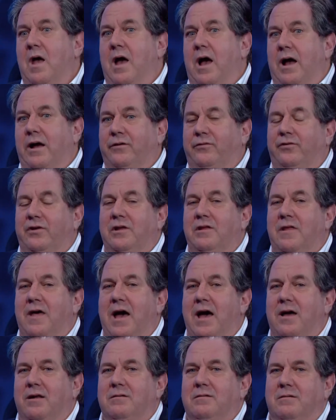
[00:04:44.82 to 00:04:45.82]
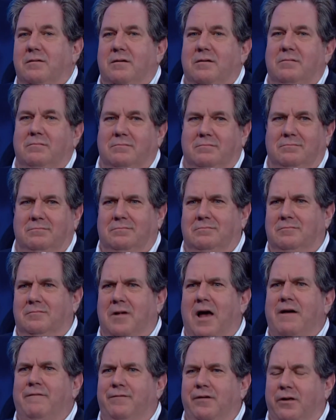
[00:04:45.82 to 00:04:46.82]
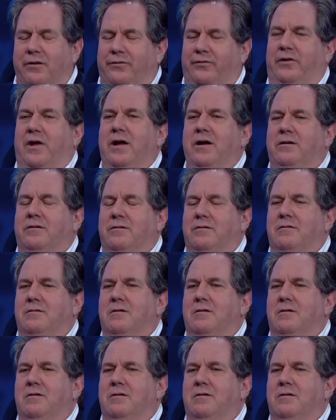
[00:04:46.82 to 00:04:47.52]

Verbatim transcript: I see that. I feel sick